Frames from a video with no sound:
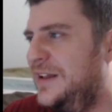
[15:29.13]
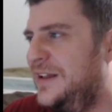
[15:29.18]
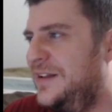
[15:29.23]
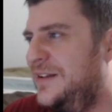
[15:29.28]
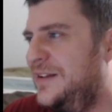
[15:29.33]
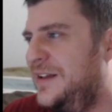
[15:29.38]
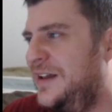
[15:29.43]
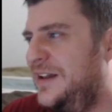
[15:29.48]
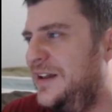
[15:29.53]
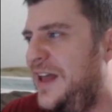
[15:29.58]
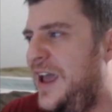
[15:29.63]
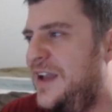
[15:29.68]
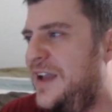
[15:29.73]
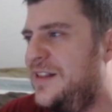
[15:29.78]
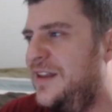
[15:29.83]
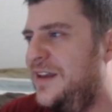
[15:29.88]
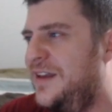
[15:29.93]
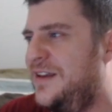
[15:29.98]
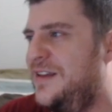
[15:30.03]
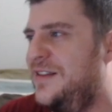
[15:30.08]

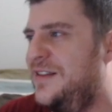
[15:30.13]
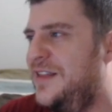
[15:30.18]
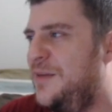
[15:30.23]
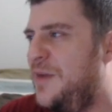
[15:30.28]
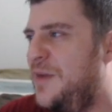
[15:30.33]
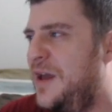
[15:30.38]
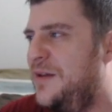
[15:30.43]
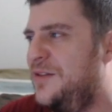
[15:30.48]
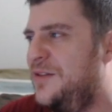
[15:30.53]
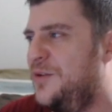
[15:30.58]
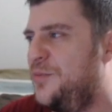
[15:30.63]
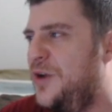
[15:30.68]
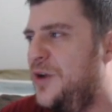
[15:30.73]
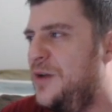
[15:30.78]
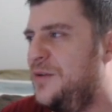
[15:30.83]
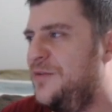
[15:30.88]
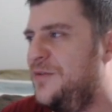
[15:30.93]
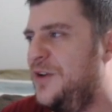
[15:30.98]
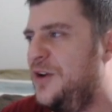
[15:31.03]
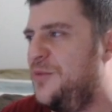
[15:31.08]
galactic. They're
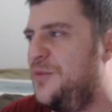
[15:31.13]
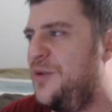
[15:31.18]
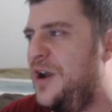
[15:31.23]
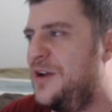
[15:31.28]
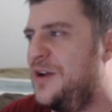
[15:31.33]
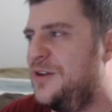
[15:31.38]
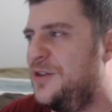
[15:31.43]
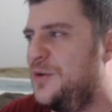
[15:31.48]
probably very proud of their